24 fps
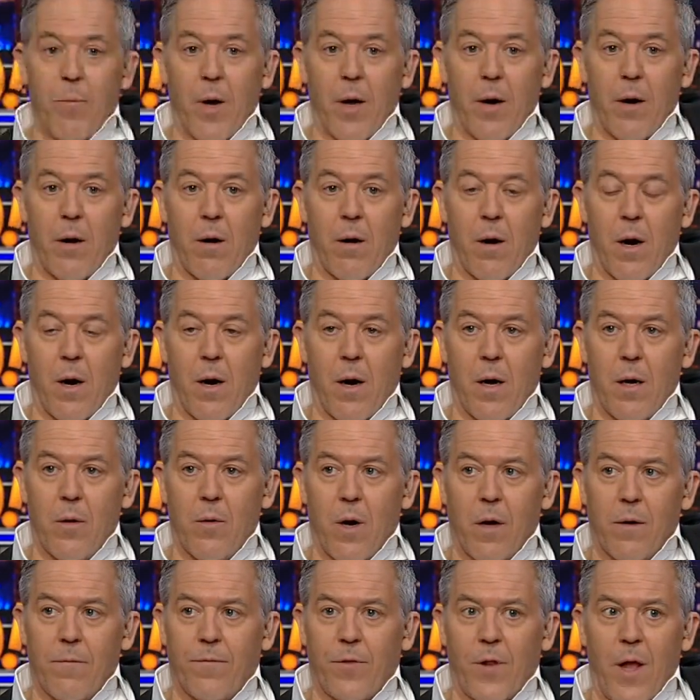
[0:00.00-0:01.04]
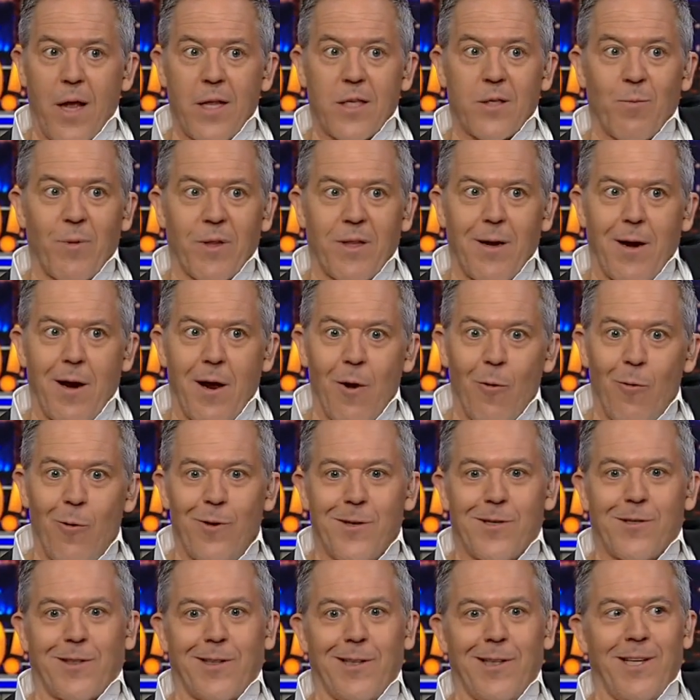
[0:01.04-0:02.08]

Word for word: butter uh, on flights, but then I always